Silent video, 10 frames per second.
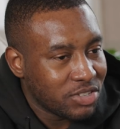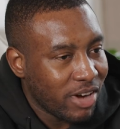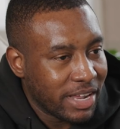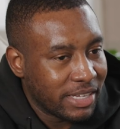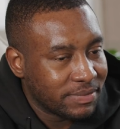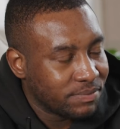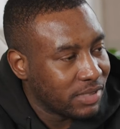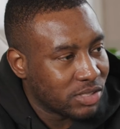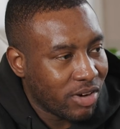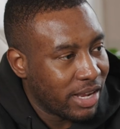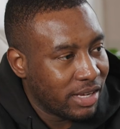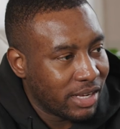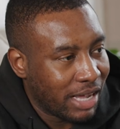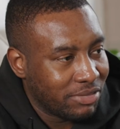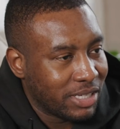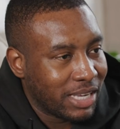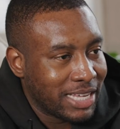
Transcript: It's great. It's great, I think.